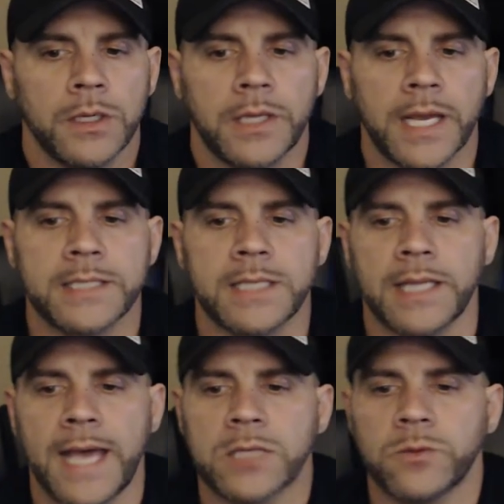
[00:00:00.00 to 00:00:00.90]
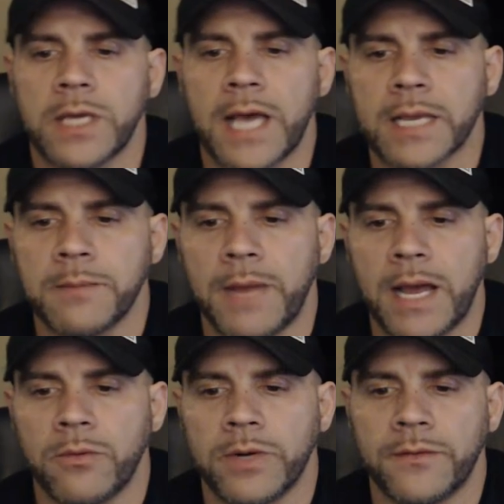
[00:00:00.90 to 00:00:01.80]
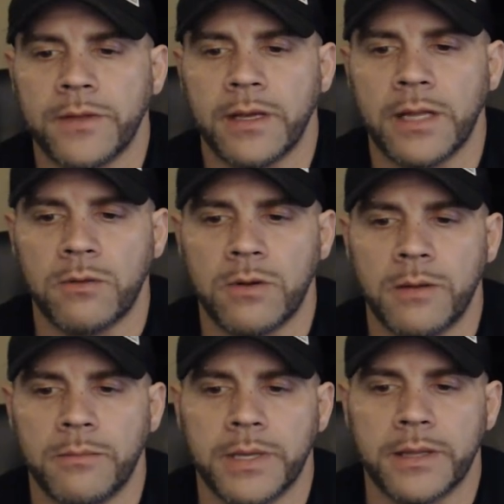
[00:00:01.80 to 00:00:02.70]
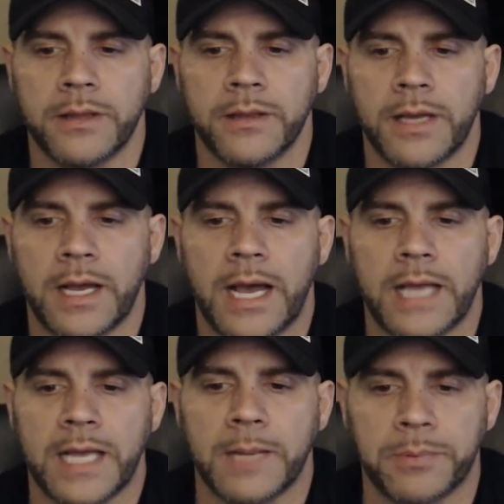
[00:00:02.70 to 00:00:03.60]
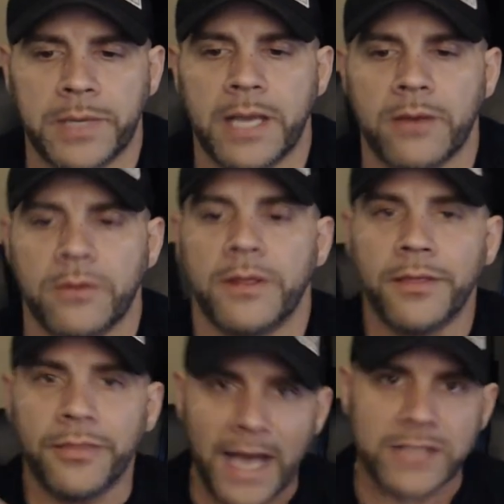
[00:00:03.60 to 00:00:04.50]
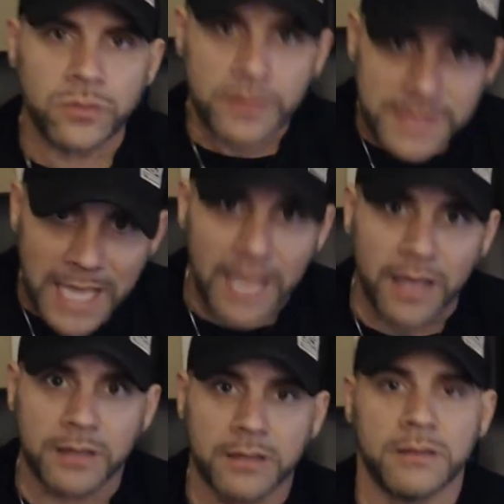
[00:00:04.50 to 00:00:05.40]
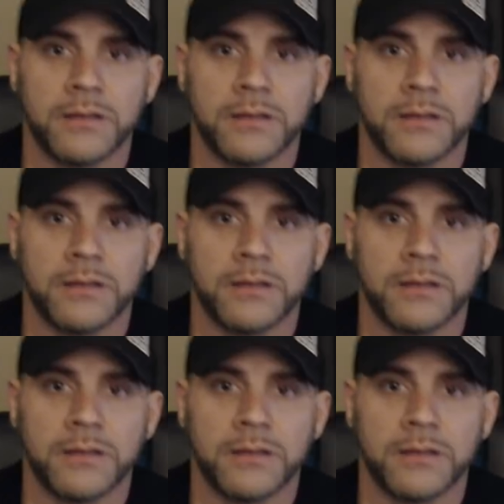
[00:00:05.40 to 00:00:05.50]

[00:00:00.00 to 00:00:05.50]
Like I said last week, I can buy whatever the hell I want, but I like playing that's what I'm saying.